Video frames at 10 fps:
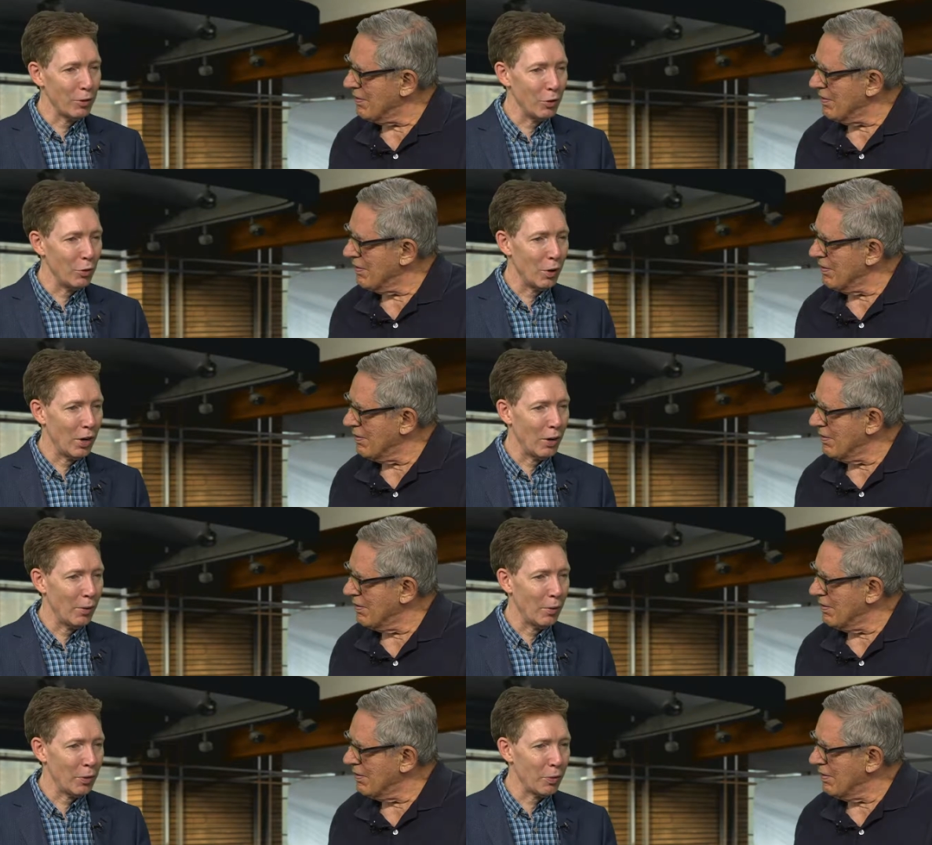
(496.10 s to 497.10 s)
Speaker 1: to,
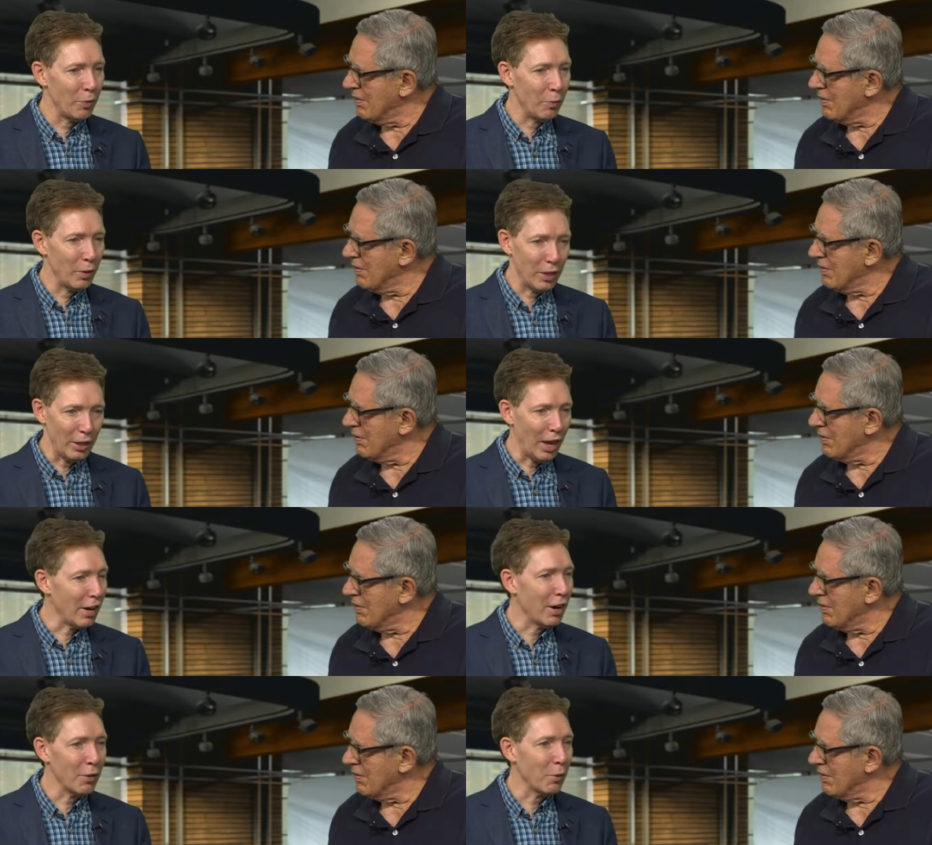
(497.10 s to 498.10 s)
uh, with a
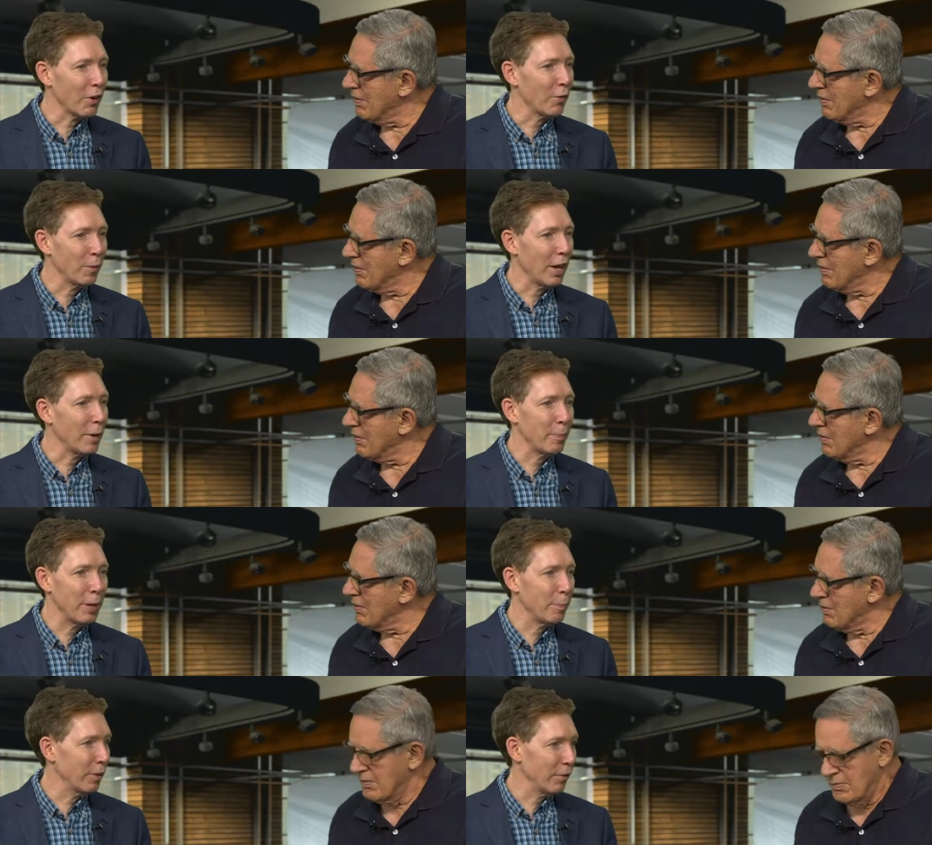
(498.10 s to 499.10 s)
lot of hard work from a lot of
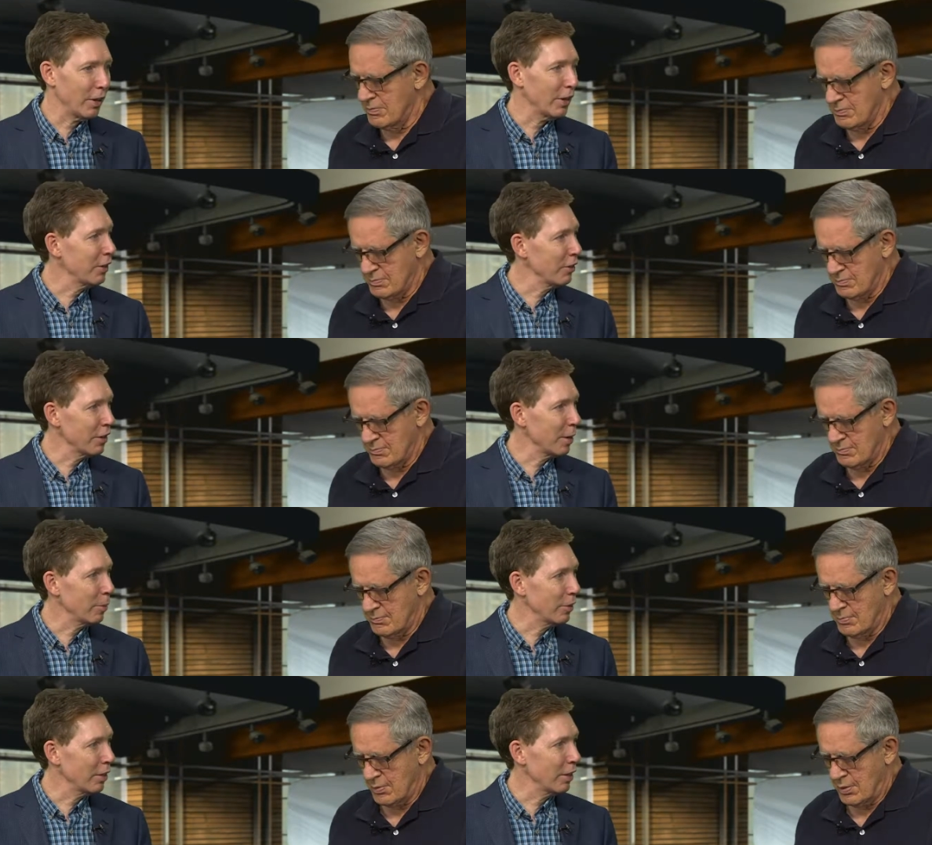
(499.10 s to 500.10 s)
people and volunteers,
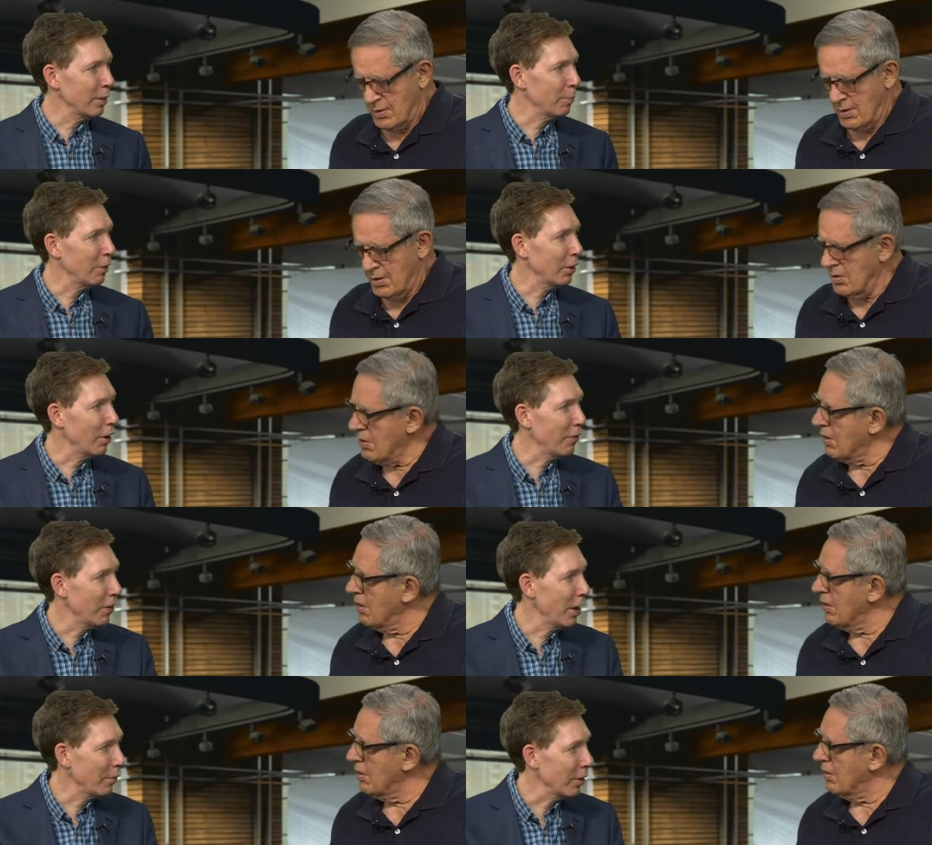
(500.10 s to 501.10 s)
able to, to pull it
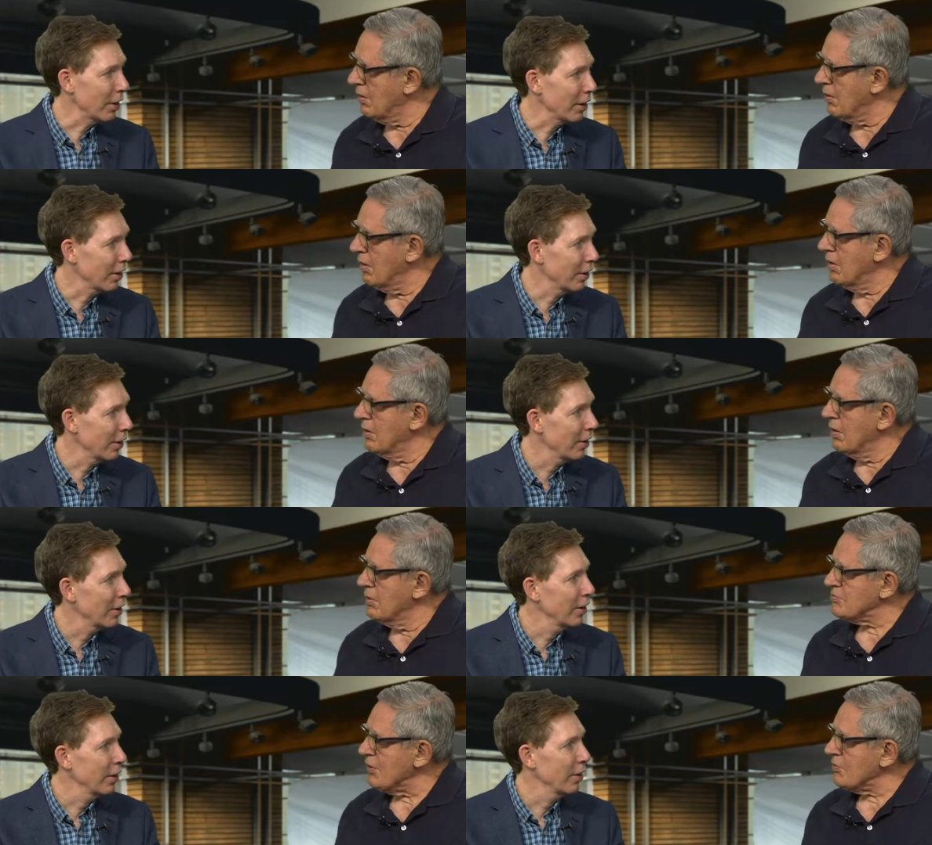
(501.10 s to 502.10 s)
off that way.
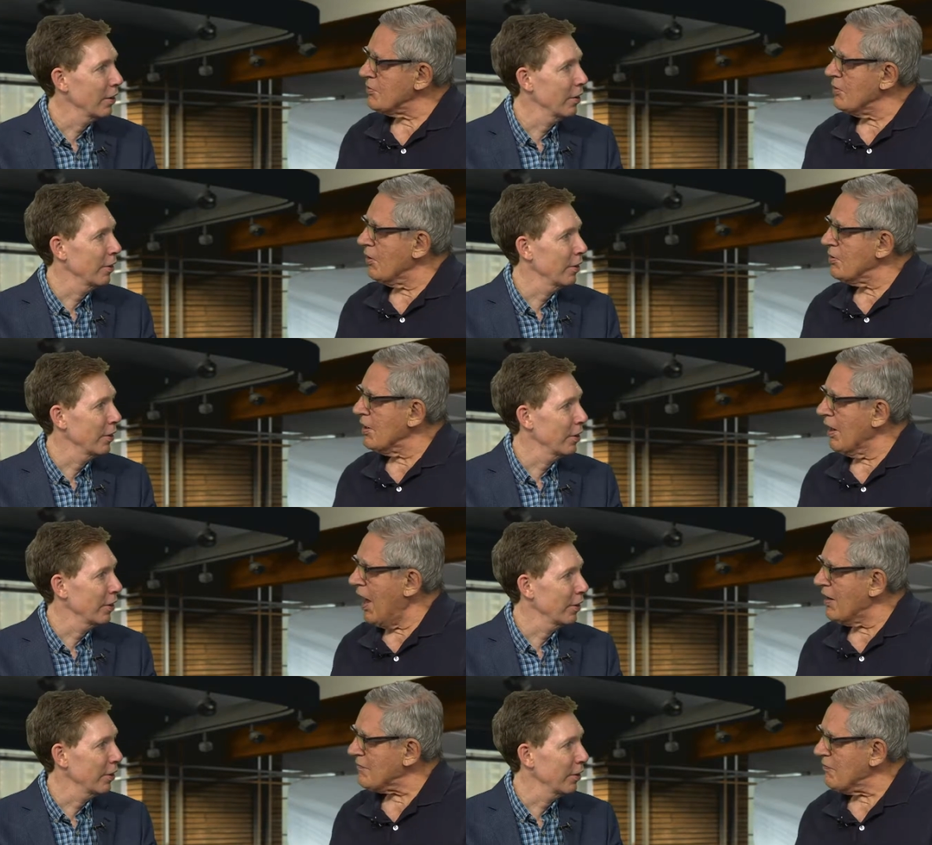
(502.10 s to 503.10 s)
Speaker 2: So you learned a
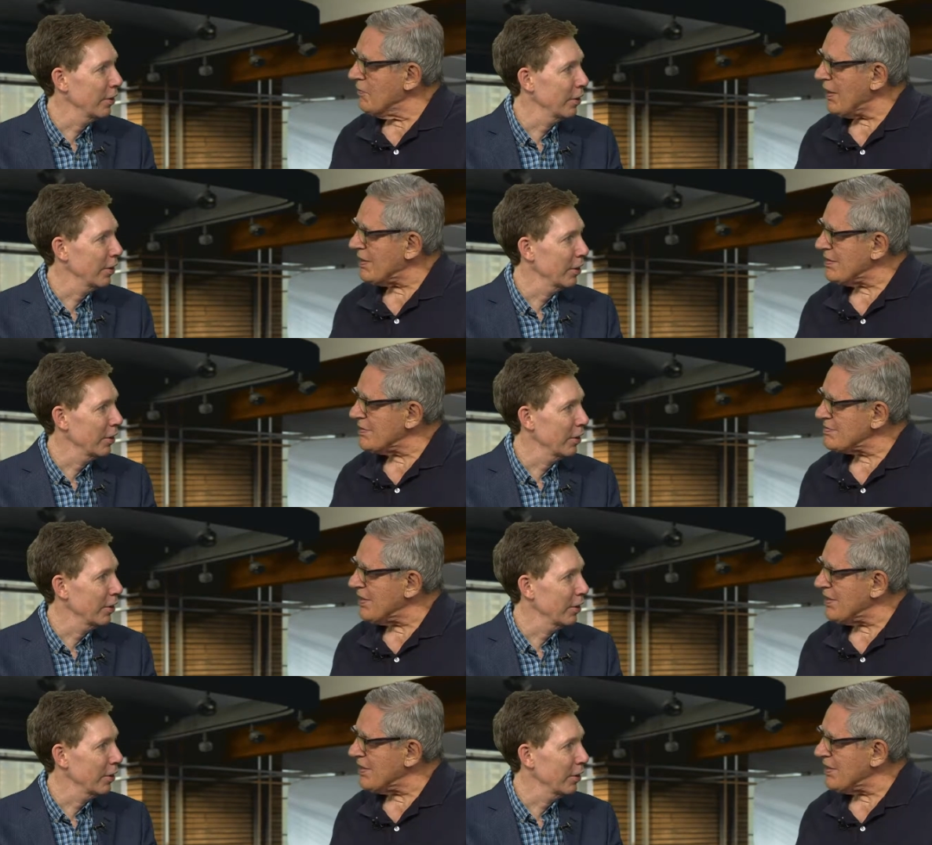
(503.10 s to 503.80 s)
lot from making this